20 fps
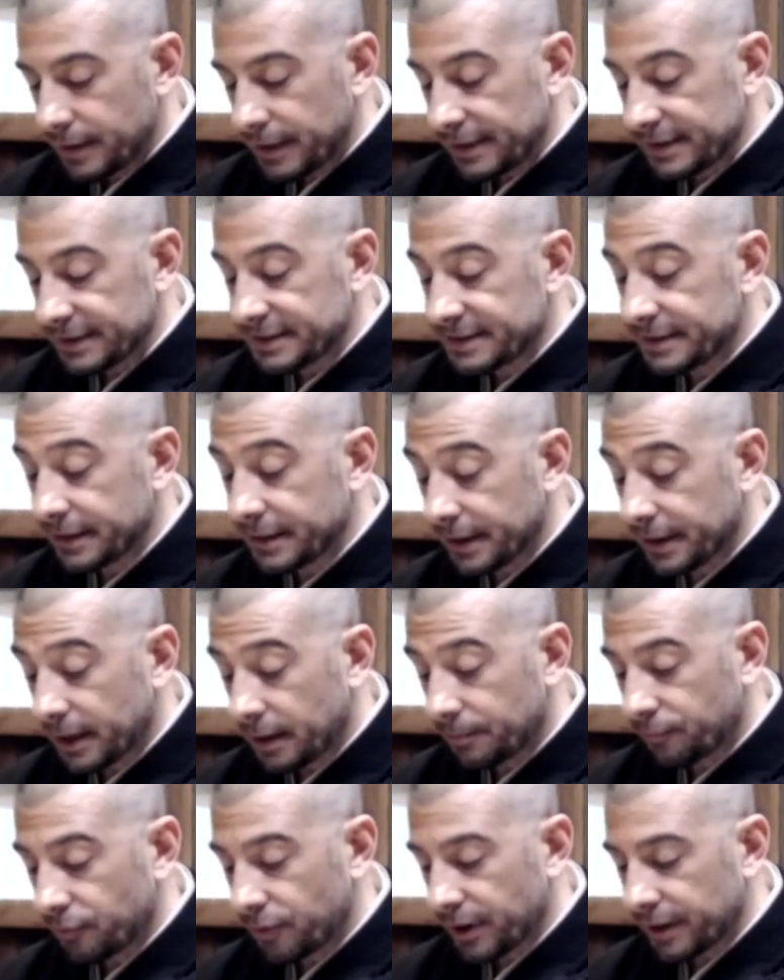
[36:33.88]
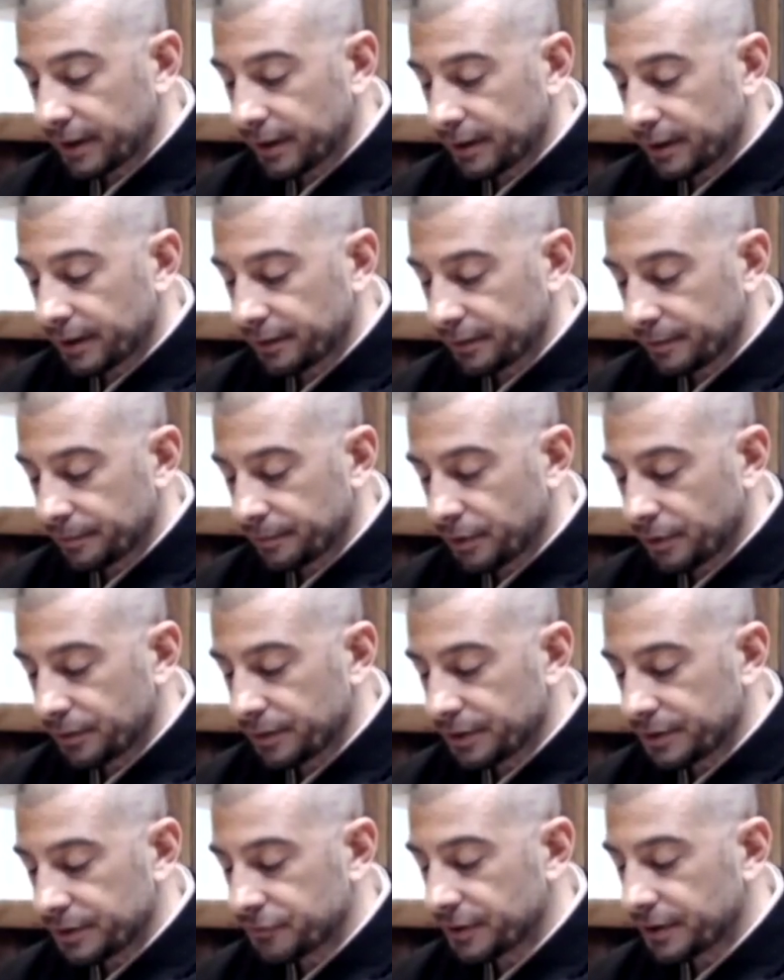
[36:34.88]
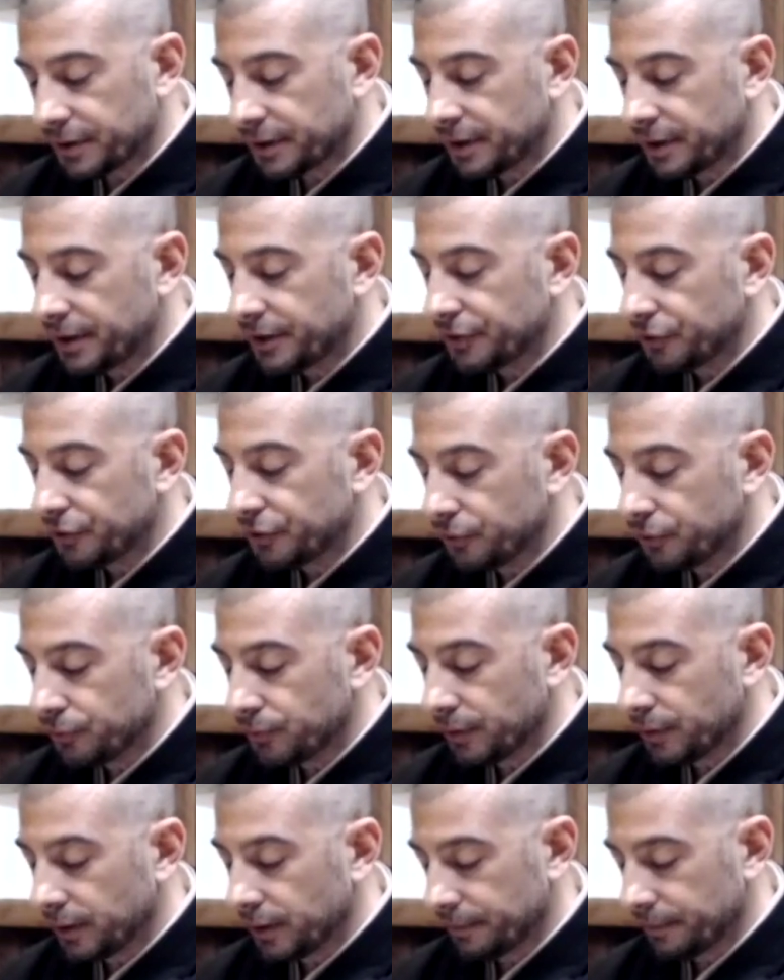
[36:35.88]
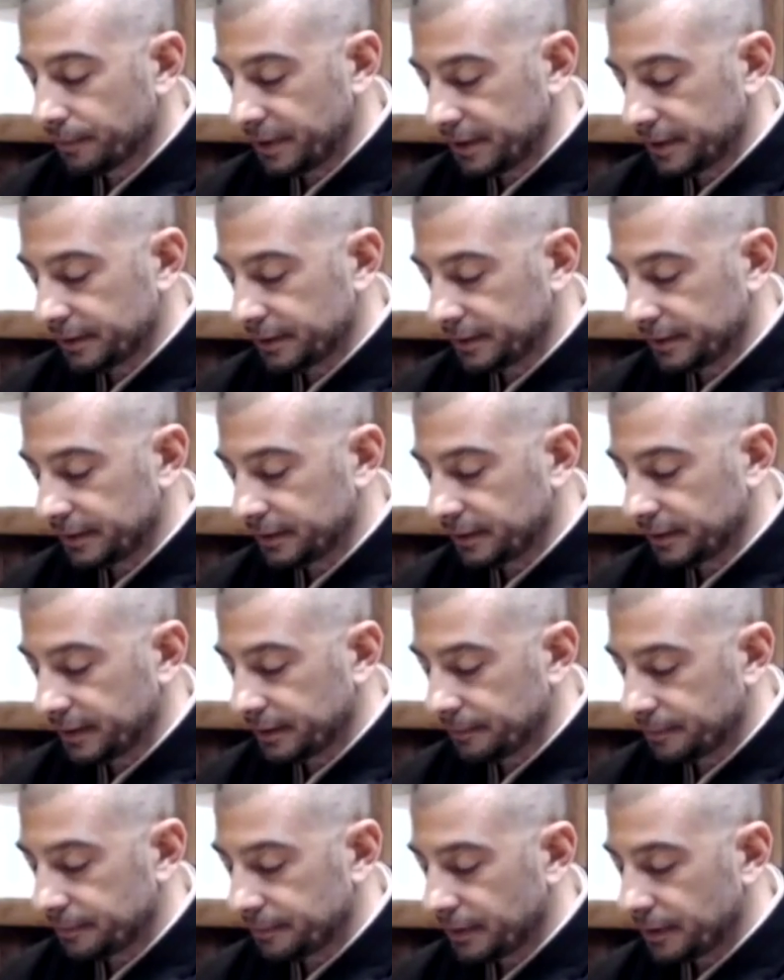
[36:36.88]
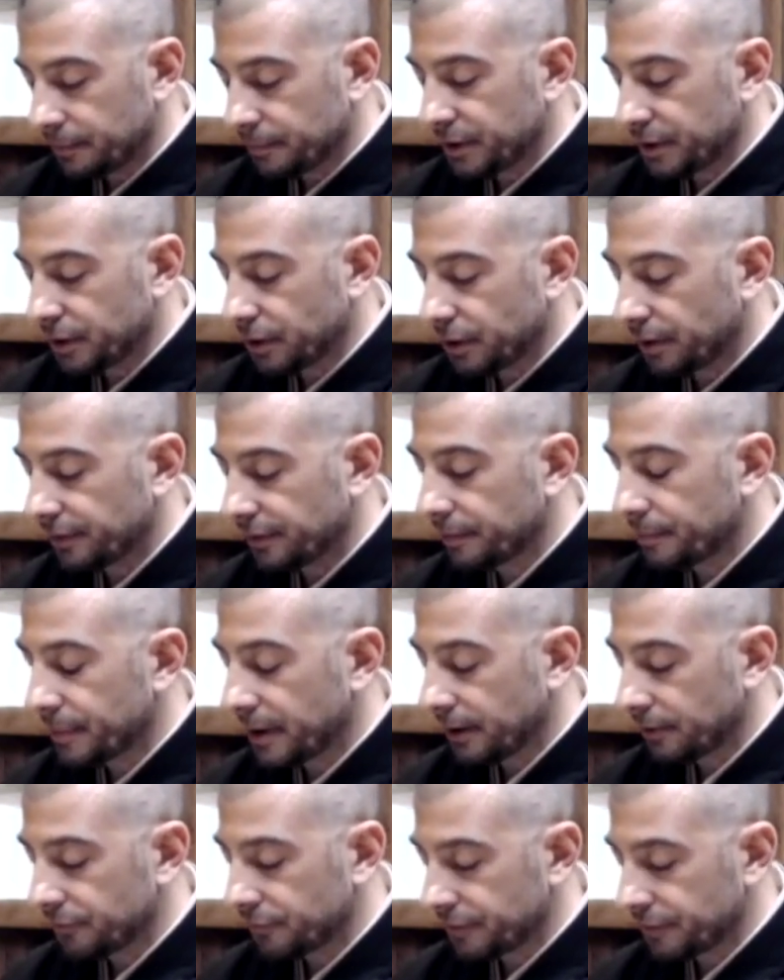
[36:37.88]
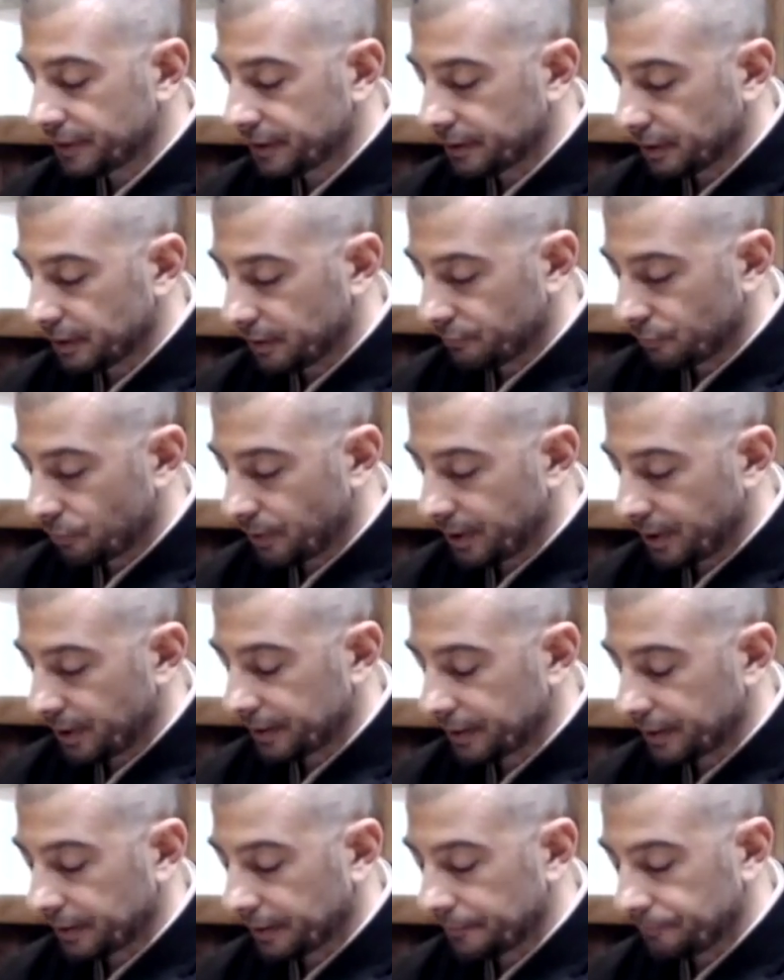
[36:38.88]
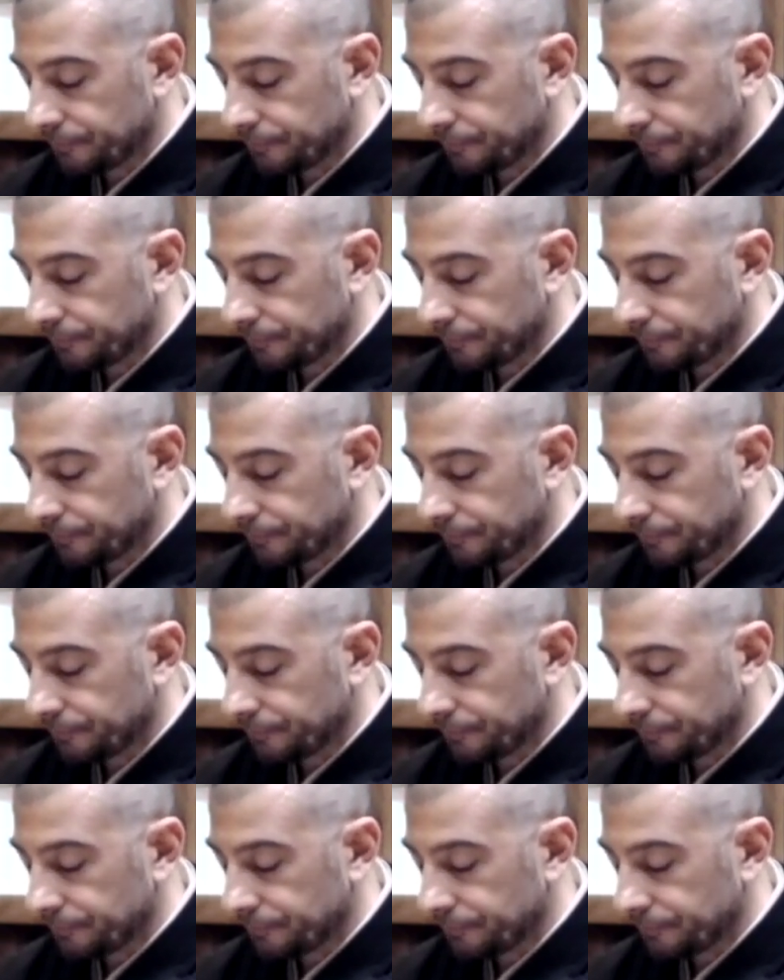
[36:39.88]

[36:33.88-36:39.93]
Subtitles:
and sitting upright under the Bodhi tree, you immediately leap beyond the boundary of awakening.